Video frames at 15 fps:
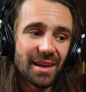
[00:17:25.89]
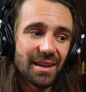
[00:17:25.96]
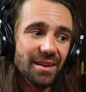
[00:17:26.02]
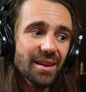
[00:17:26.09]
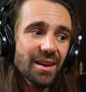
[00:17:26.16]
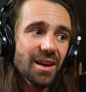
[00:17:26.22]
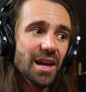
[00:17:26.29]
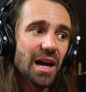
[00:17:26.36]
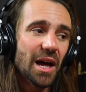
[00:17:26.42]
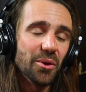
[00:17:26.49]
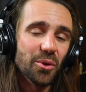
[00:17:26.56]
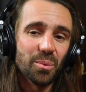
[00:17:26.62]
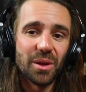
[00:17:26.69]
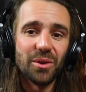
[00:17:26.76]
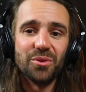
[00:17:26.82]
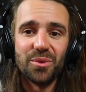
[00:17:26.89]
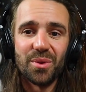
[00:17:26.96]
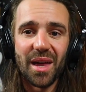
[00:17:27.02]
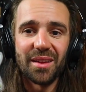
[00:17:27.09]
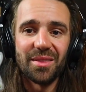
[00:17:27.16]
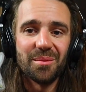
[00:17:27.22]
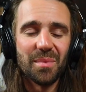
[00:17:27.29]
And I normally do
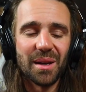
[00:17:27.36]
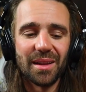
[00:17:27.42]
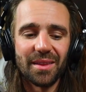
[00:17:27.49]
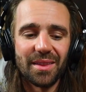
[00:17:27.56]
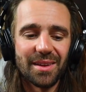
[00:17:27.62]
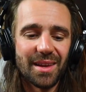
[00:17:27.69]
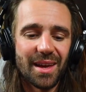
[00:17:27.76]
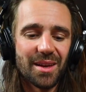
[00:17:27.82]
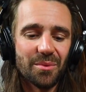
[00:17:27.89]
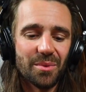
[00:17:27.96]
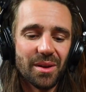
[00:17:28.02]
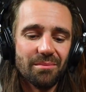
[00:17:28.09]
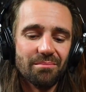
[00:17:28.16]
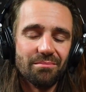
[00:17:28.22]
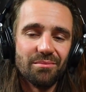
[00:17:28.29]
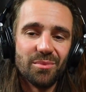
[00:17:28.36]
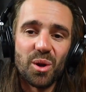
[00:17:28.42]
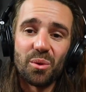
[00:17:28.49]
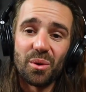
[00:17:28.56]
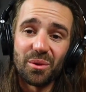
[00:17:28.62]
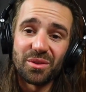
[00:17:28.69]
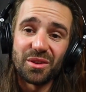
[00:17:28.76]
that in the middle of the day when
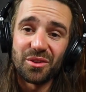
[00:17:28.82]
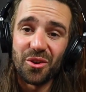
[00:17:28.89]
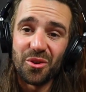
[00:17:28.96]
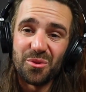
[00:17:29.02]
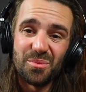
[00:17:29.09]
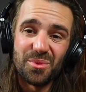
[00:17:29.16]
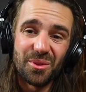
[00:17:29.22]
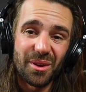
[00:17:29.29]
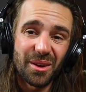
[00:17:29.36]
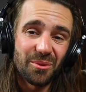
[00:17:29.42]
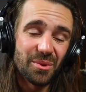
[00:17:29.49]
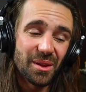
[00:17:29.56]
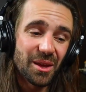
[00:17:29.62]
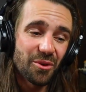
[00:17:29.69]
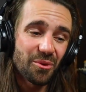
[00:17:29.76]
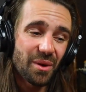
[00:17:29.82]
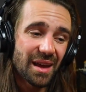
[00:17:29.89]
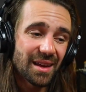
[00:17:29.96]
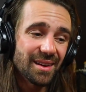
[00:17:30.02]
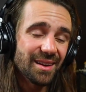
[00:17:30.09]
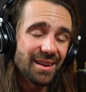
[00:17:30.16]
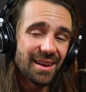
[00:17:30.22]
no one else is home, so I can really
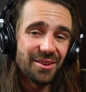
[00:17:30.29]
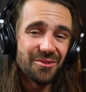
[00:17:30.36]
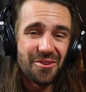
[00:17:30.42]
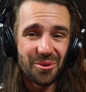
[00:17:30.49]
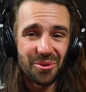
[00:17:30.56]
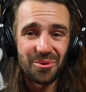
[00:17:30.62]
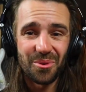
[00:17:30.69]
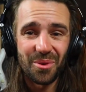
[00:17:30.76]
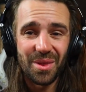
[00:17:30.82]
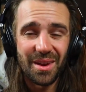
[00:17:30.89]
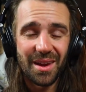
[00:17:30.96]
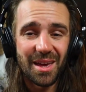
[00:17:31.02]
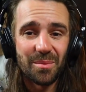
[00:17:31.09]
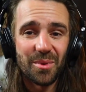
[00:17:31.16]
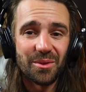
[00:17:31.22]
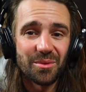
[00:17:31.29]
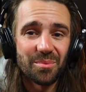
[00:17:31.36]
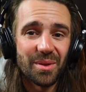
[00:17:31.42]
crank it and not annoy the neighbors.